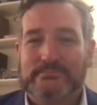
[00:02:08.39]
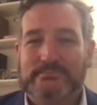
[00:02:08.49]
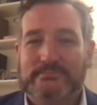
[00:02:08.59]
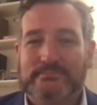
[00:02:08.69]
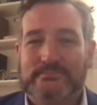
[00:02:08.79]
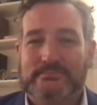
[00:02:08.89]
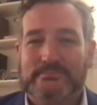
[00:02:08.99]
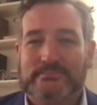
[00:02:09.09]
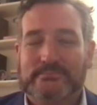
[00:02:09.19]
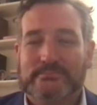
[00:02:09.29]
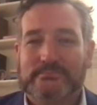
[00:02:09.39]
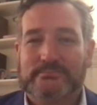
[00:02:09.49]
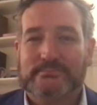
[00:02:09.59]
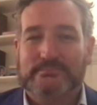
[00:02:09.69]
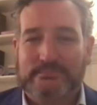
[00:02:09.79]

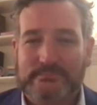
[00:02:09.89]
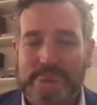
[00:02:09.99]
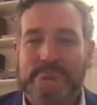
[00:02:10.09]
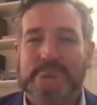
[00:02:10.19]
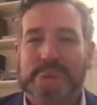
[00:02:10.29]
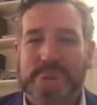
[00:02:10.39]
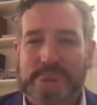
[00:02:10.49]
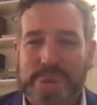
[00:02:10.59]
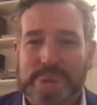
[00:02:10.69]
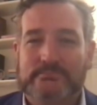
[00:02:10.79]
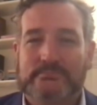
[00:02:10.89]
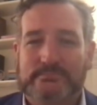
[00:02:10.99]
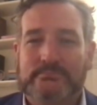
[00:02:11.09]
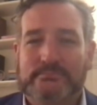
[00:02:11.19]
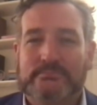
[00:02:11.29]

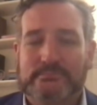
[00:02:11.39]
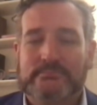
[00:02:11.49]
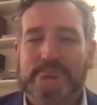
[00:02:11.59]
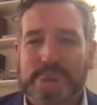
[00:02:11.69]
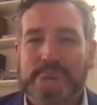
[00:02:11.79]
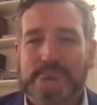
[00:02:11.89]
No words are spoken by the person on screen.